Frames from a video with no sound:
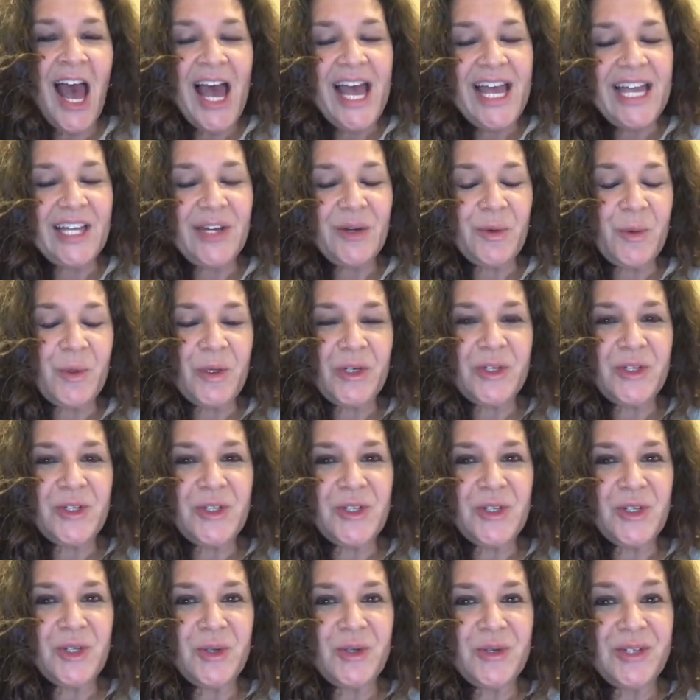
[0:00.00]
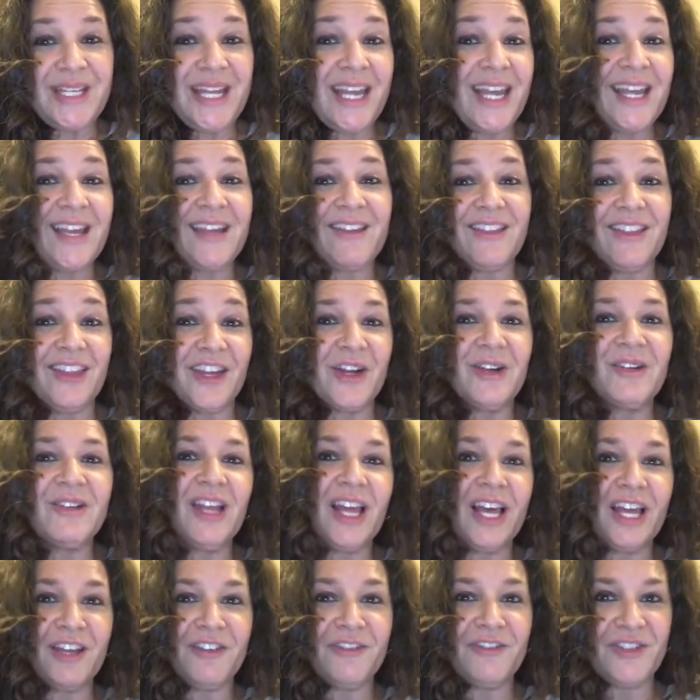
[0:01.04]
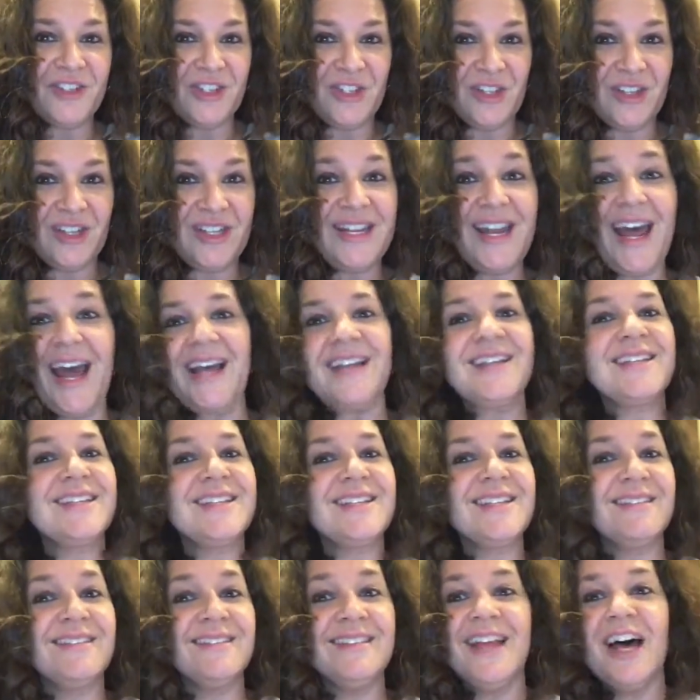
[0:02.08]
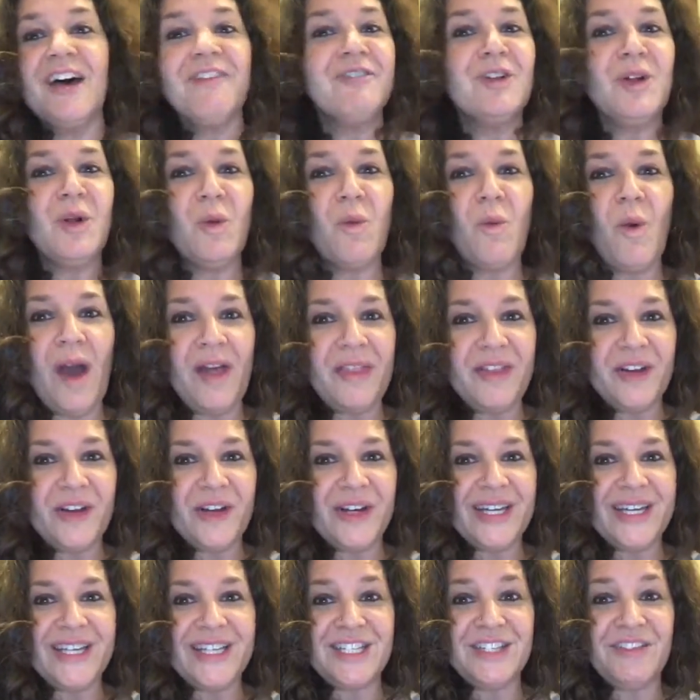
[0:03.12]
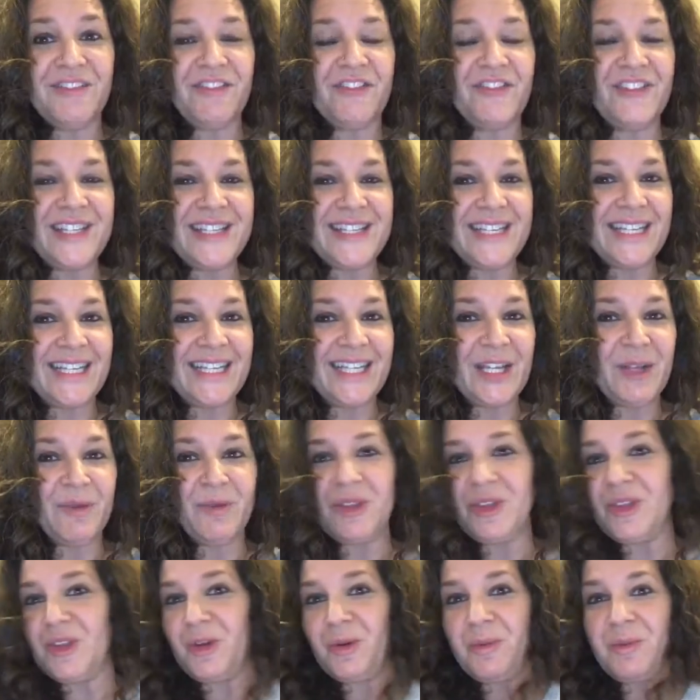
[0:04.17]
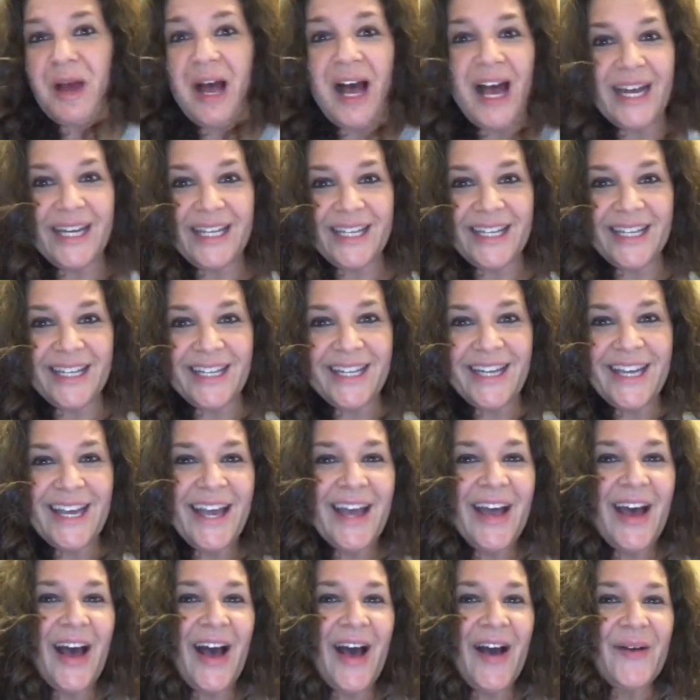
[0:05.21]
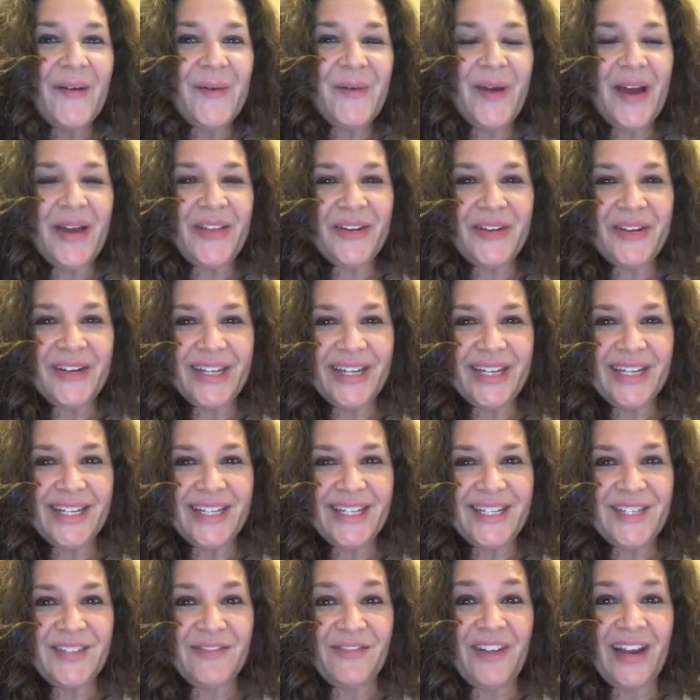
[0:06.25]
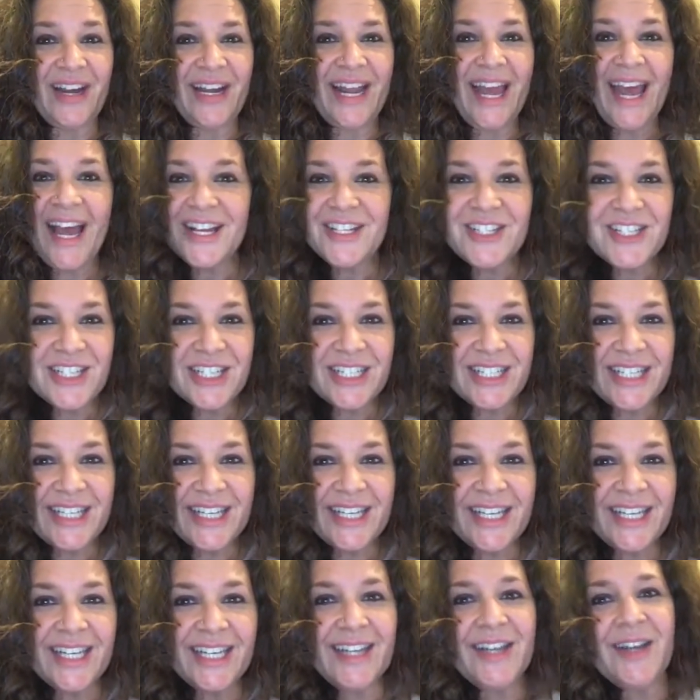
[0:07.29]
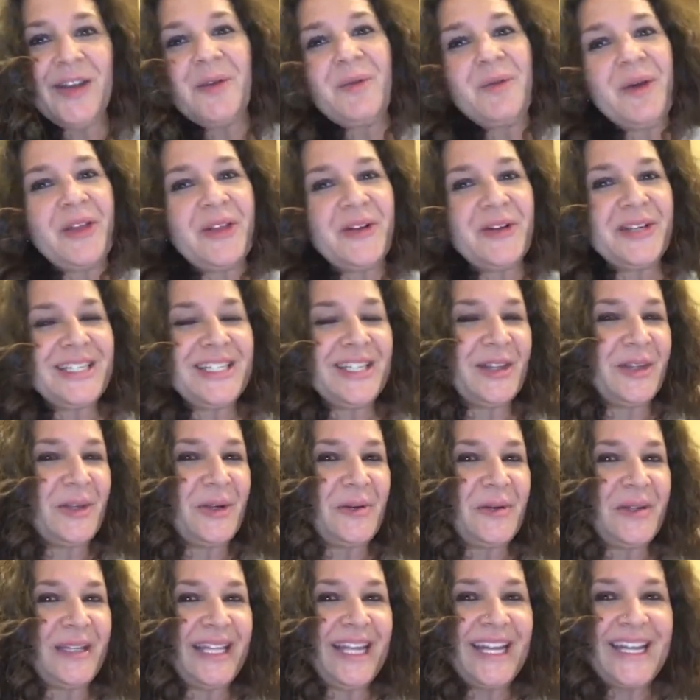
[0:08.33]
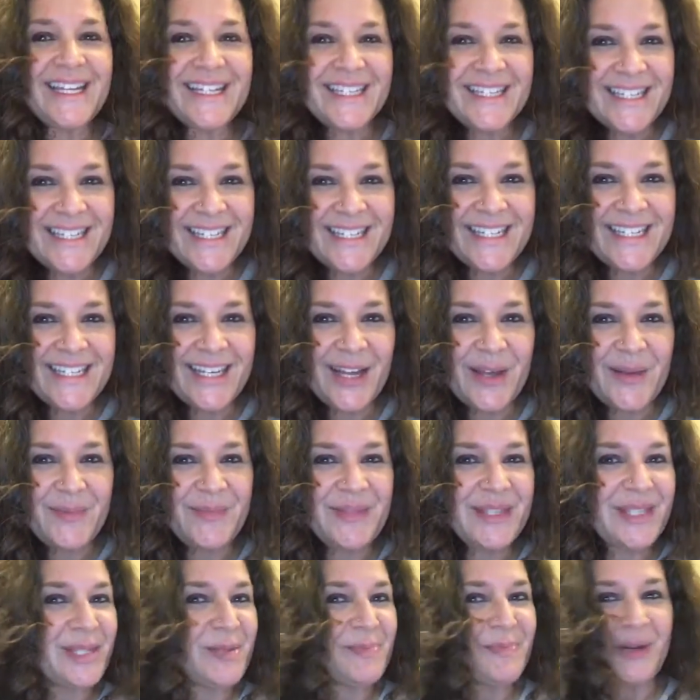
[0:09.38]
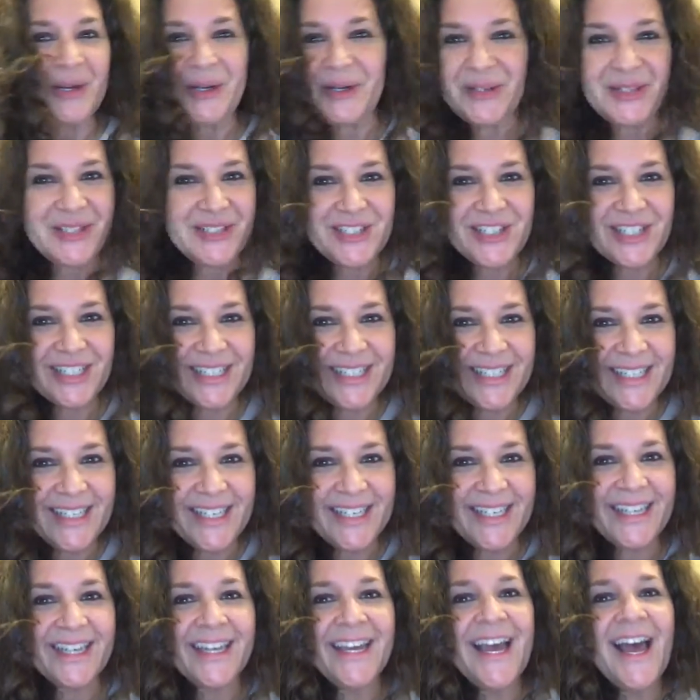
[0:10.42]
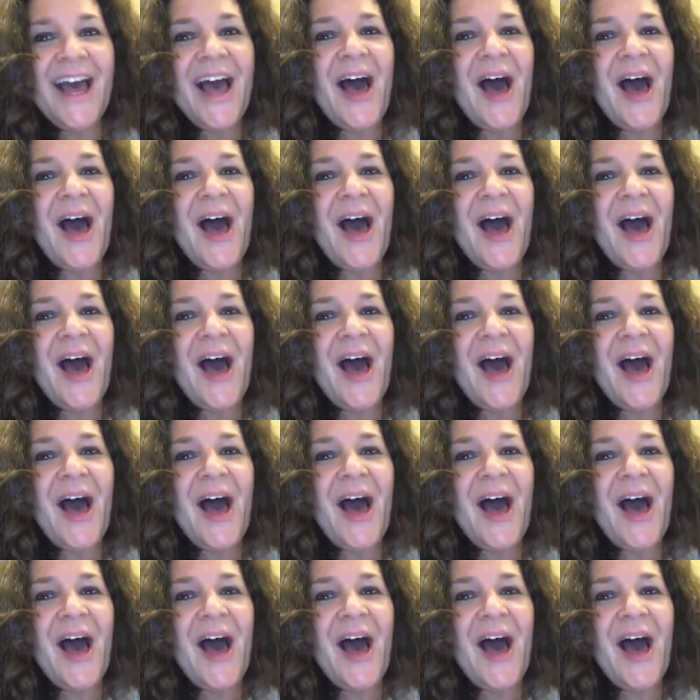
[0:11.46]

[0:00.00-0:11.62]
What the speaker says: in order to take their life to the next level, whether it's physically with their body, whether it is financially, whether it's in their relationships, spiritually.